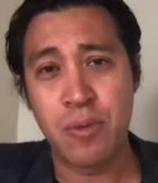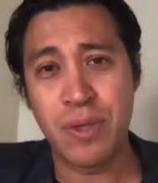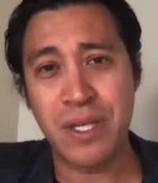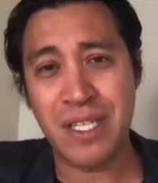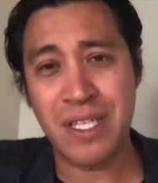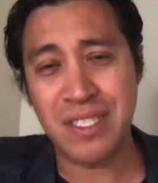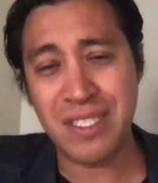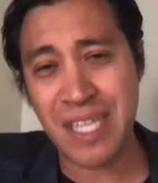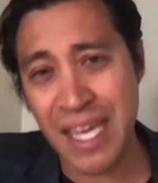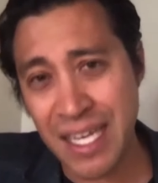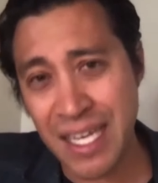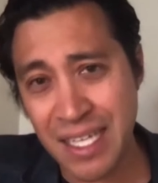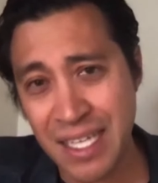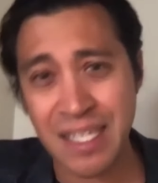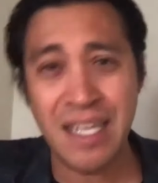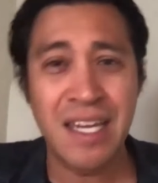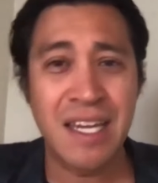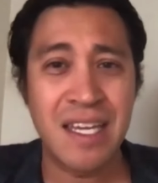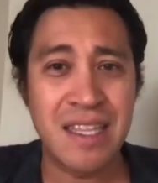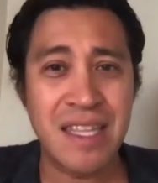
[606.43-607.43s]
We could
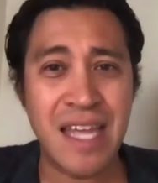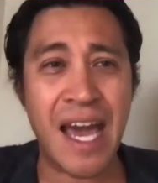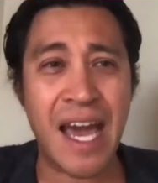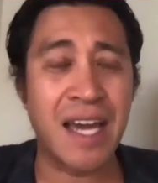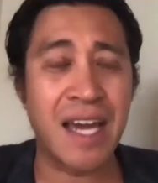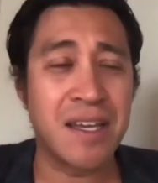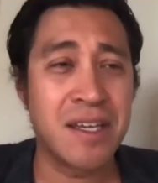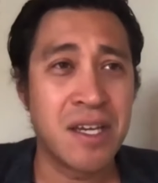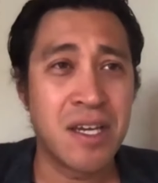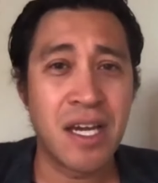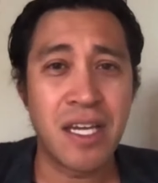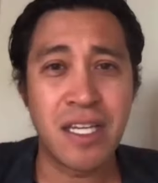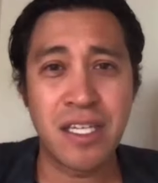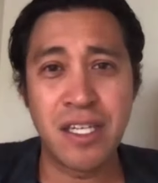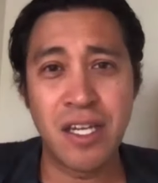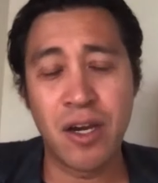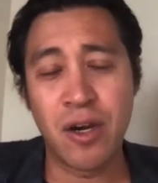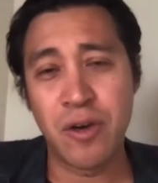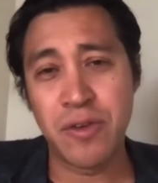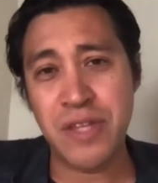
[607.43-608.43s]
take that,
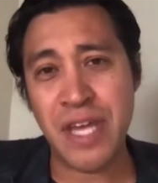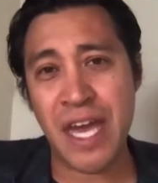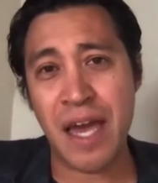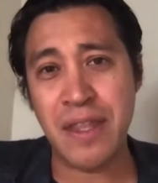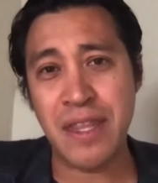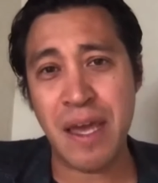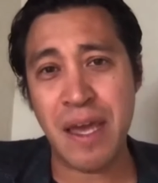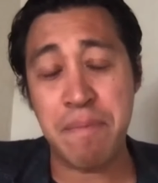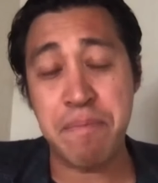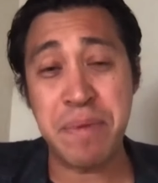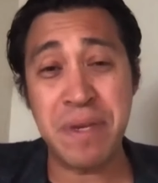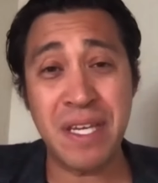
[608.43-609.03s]
that